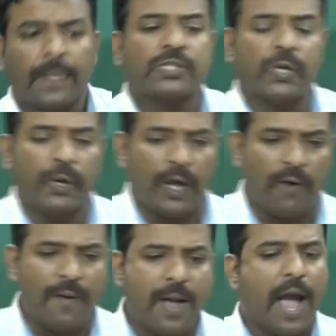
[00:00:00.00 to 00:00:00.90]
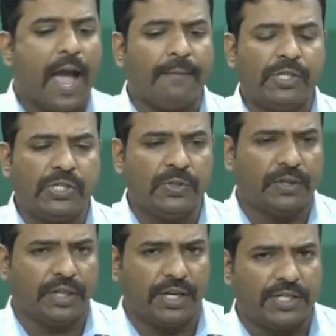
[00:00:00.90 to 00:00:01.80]
So now I am
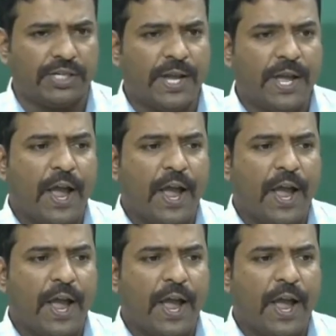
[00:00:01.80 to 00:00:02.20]
sure that